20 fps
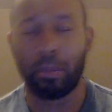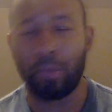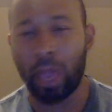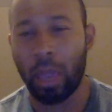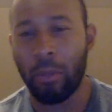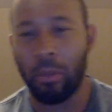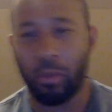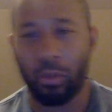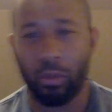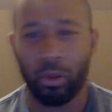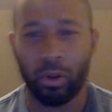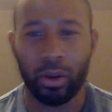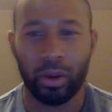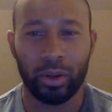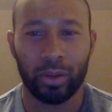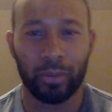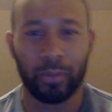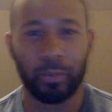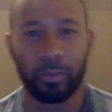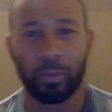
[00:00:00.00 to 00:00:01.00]
paperwork
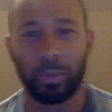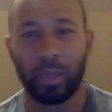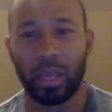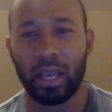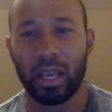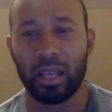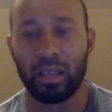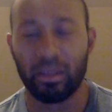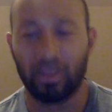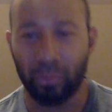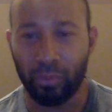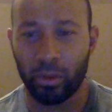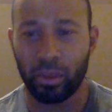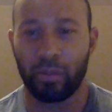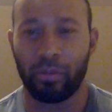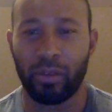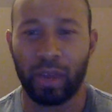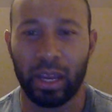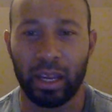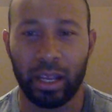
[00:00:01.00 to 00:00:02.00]
for the
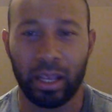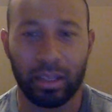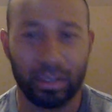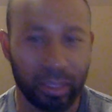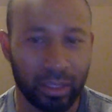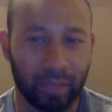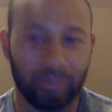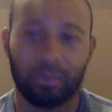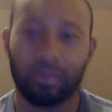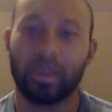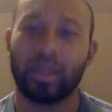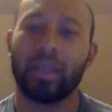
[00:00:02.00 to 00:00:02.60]
financing,